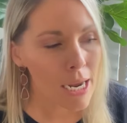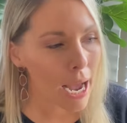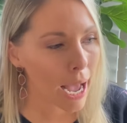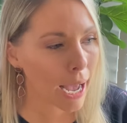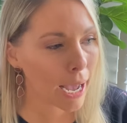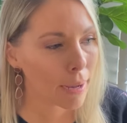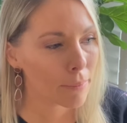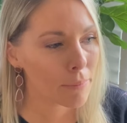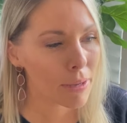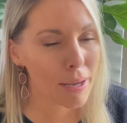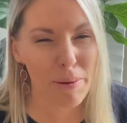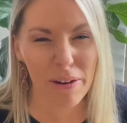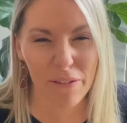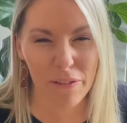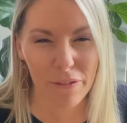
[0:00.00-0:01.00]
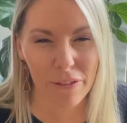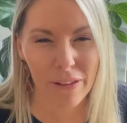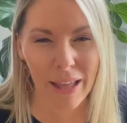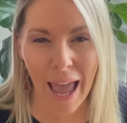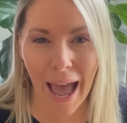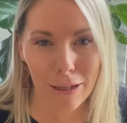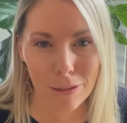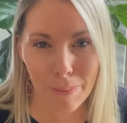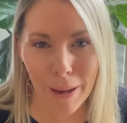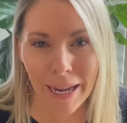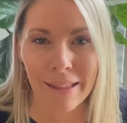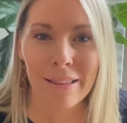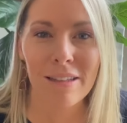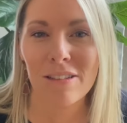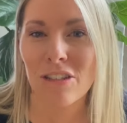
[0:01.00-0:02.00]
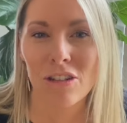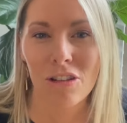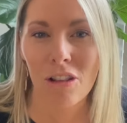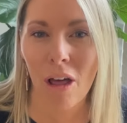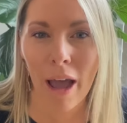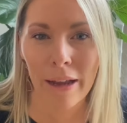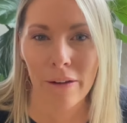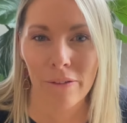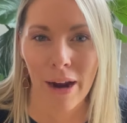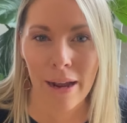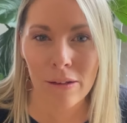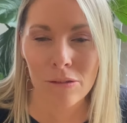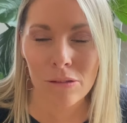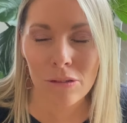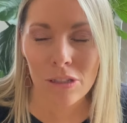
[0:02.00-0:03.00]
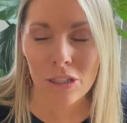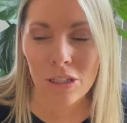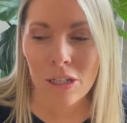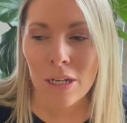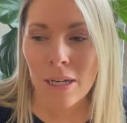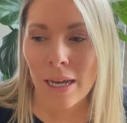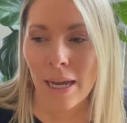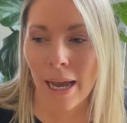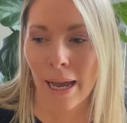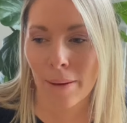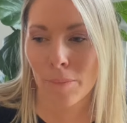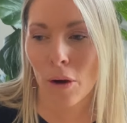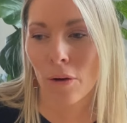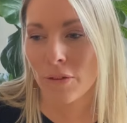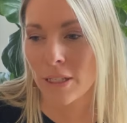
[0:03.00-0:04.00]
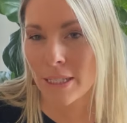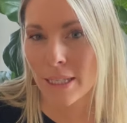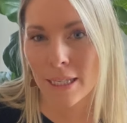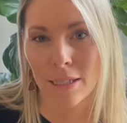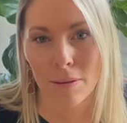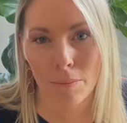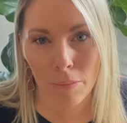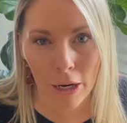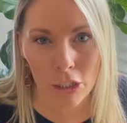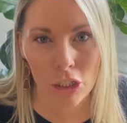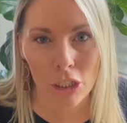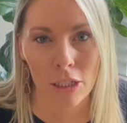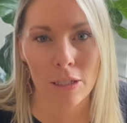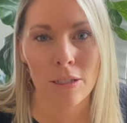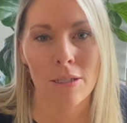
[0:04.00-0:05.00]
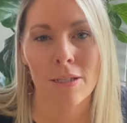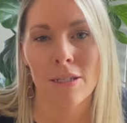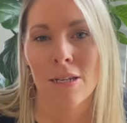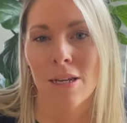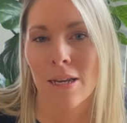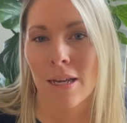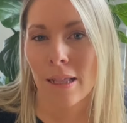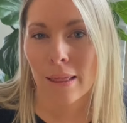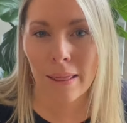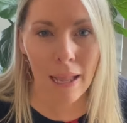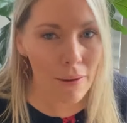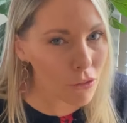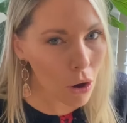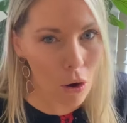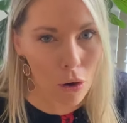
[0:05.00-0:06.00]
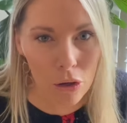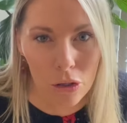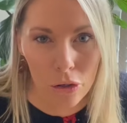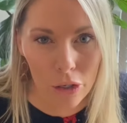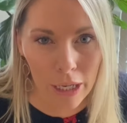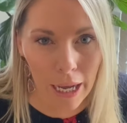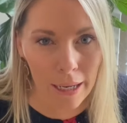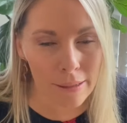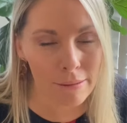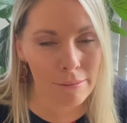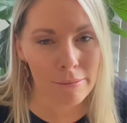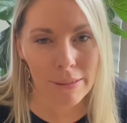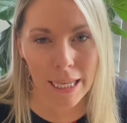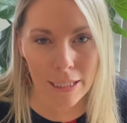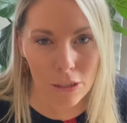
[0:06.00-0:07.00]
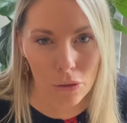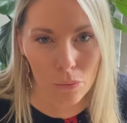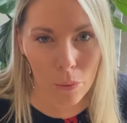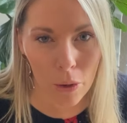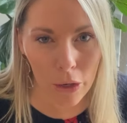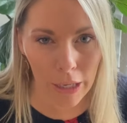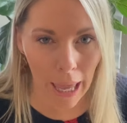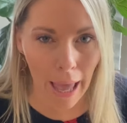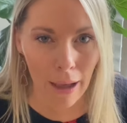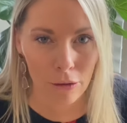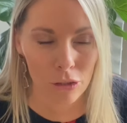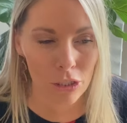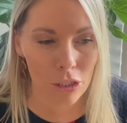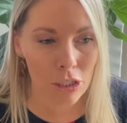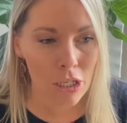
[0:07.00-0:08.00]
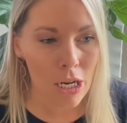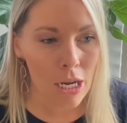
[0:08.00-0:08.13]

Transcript: A bit of house paint that's just lying around. Obviously some brushes, love the hot glue gun, gets a good workout.